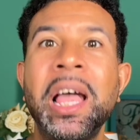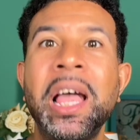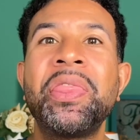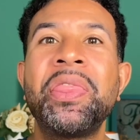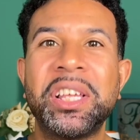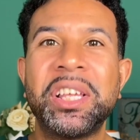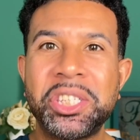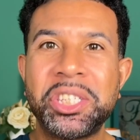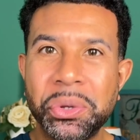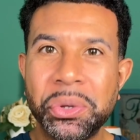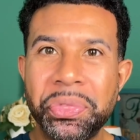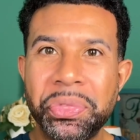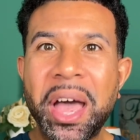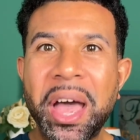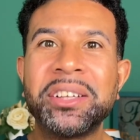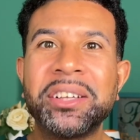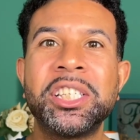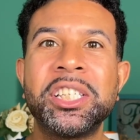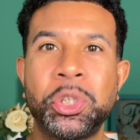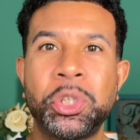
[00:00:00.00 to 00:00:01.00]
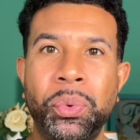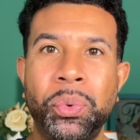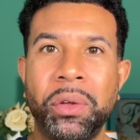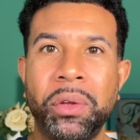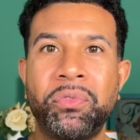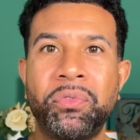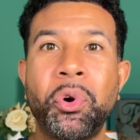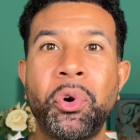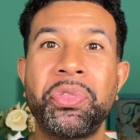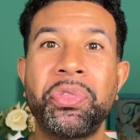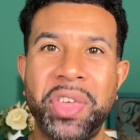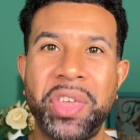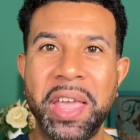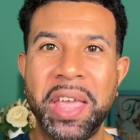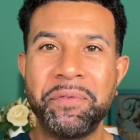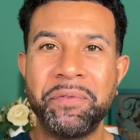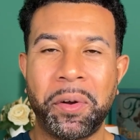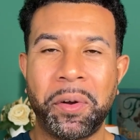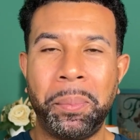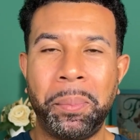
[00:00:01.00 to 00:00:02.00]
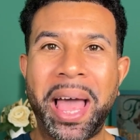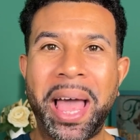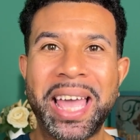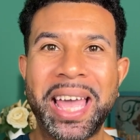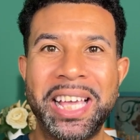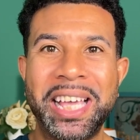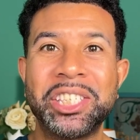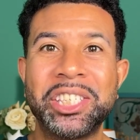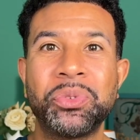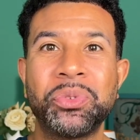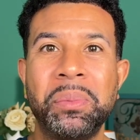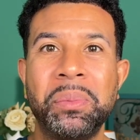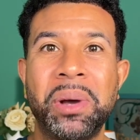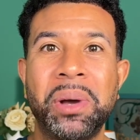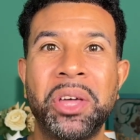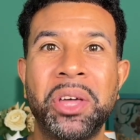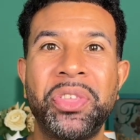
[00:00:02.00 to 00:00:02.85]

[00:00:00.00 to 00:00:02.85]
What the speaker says: The 2024 theme for Black History Month